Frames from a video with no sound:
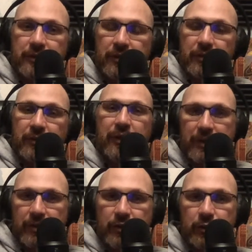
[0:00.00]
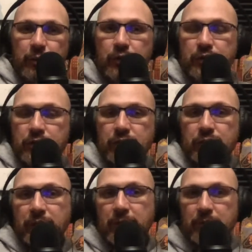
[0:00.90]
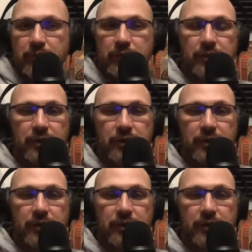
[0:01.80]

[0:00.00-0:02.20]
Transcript: and they'll have the exposure to be able to